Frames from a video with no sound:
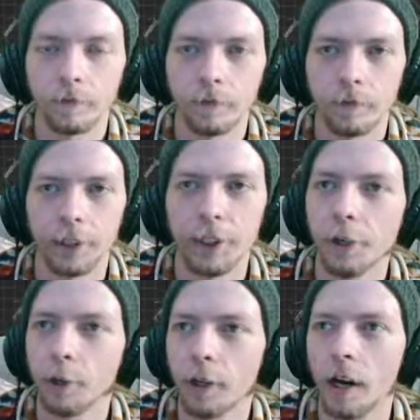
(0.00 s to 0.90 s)
the
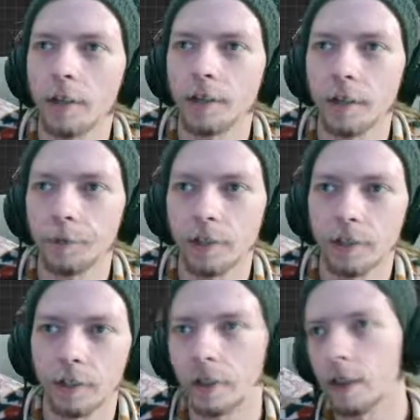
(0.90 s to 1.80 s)
general concept
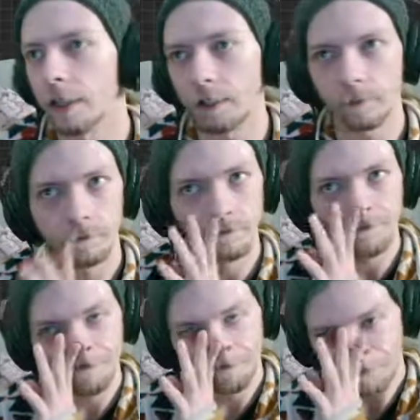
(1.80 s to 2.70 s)
is like,
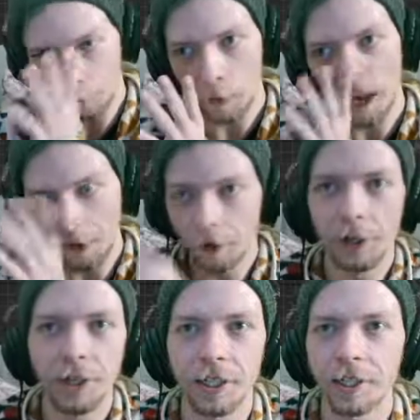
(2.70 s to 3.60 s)
I don't know,
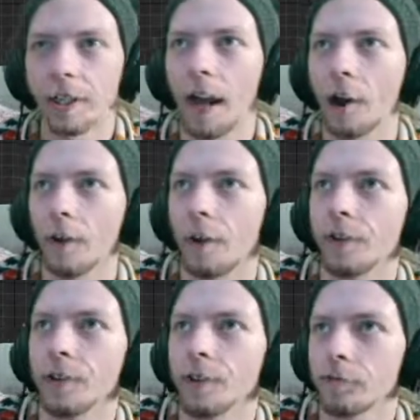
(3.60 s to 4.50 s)
you're just like out on
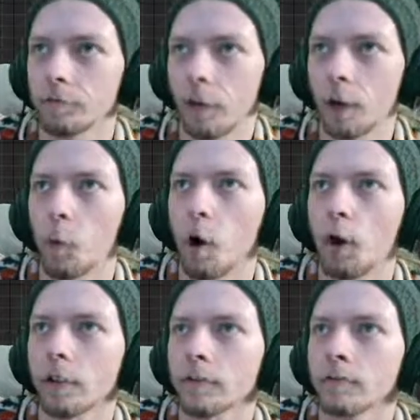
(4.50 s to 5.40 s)
this like
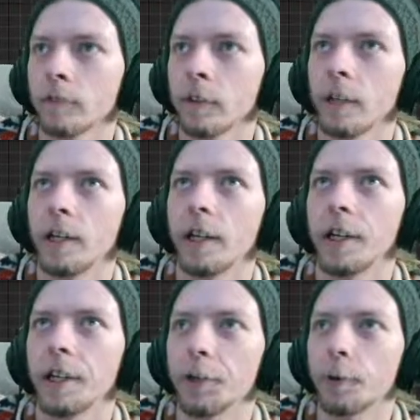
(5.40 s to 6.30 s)
walk
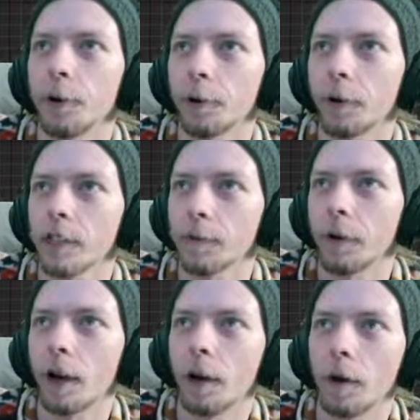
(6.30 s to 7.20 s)
and you run across
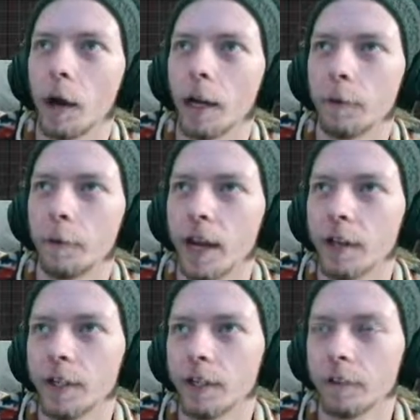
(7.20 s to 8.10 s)
an
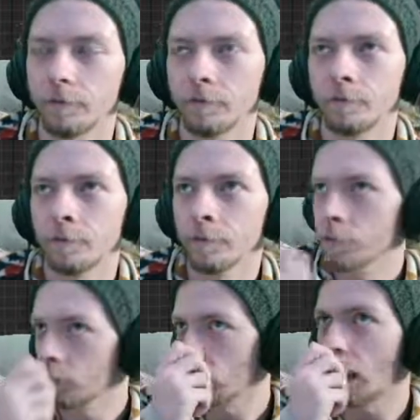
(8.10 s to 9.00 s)
abandoned
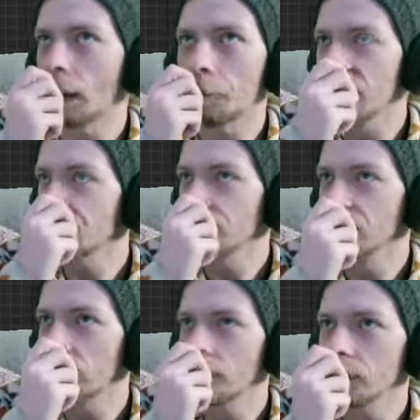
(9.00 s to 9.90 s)
like mansion
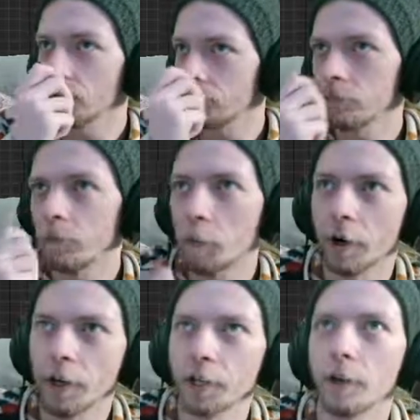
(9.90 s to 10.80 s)
thing,
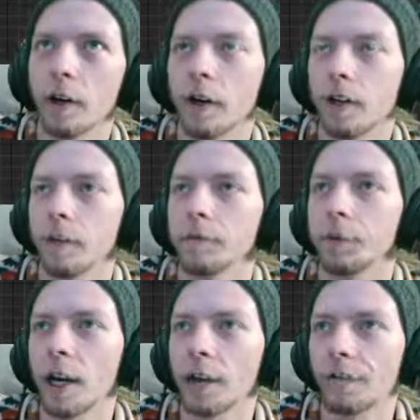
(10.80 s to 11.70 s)
but you
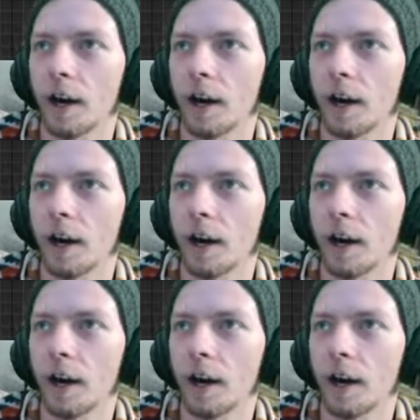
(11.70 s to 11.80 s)
kind of